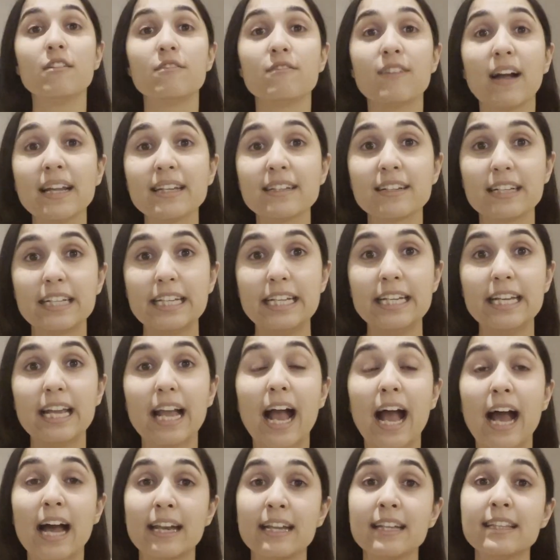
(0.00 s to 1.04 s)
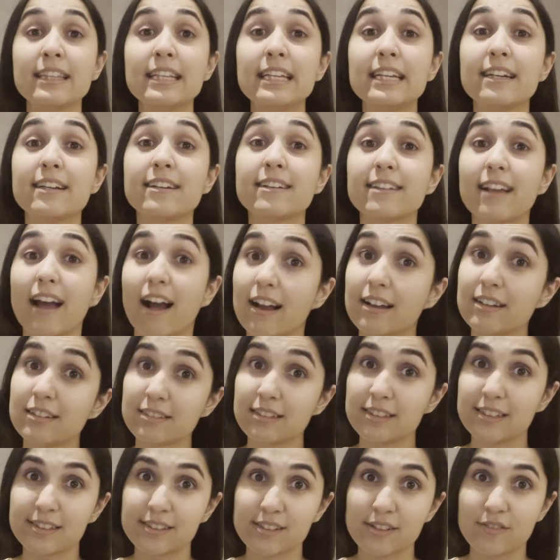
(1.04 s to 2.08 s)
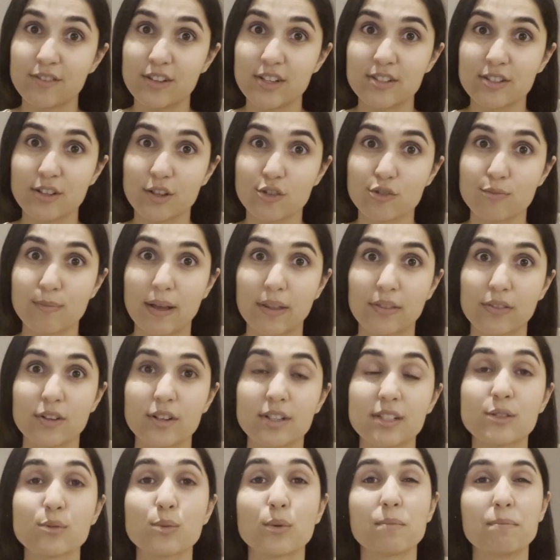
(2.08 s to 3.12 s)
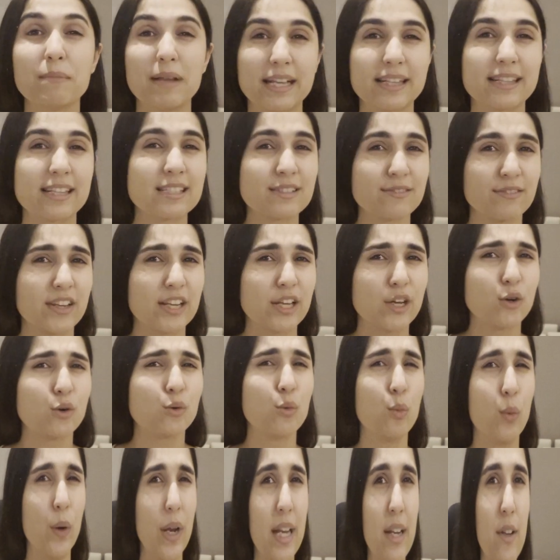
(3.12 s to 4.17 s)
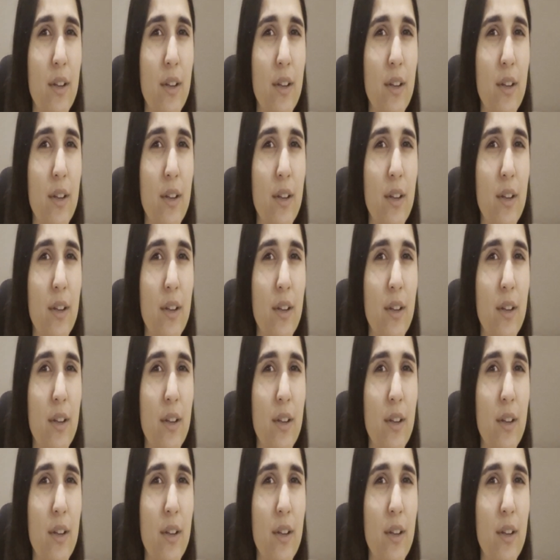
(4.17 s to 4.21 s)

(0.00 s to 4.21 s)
Finally, adding the entire list of research methods would make this video way